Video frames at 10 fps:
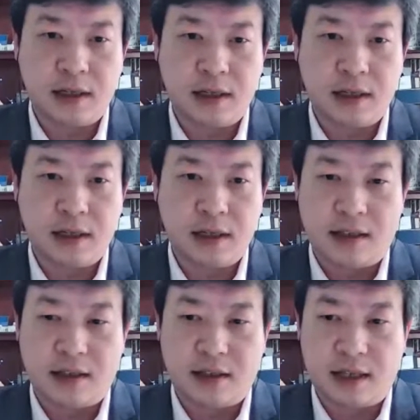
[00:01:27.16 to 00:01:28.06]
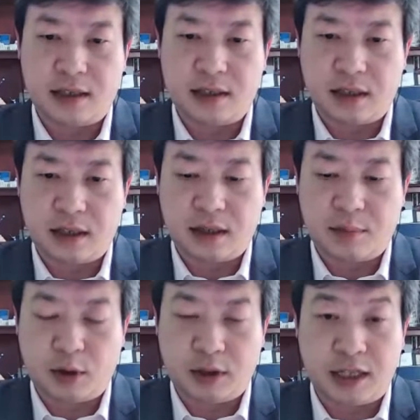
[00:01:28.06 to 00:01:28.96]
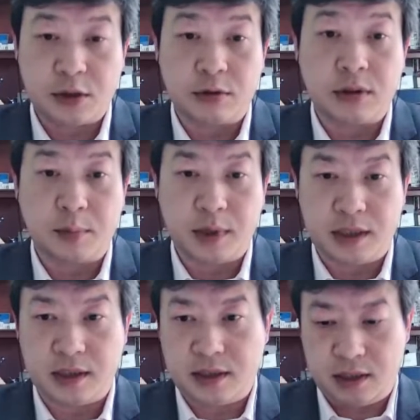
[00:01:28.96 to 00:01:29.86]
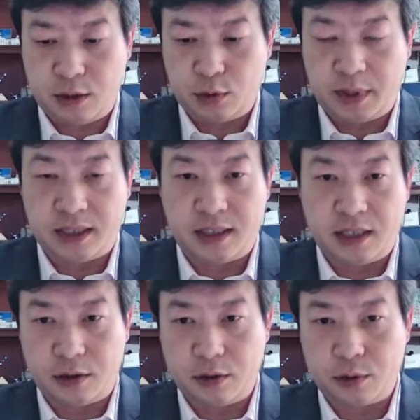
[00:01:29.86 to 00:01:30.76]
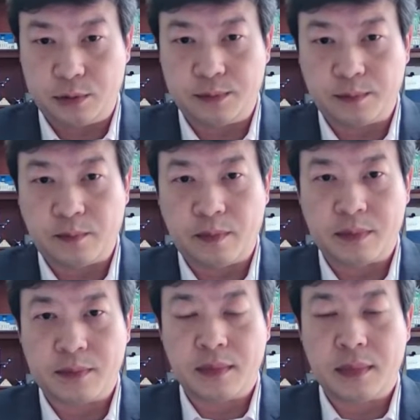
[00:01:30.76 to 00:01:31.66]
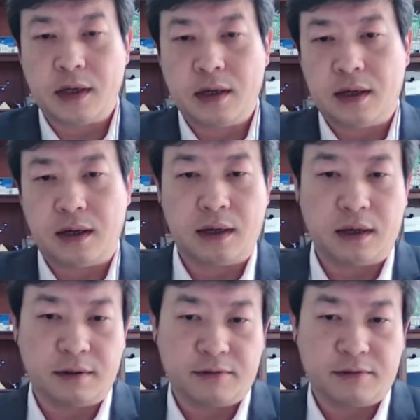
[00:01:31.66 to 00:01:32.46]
in China that multinational companies need to pay attention to.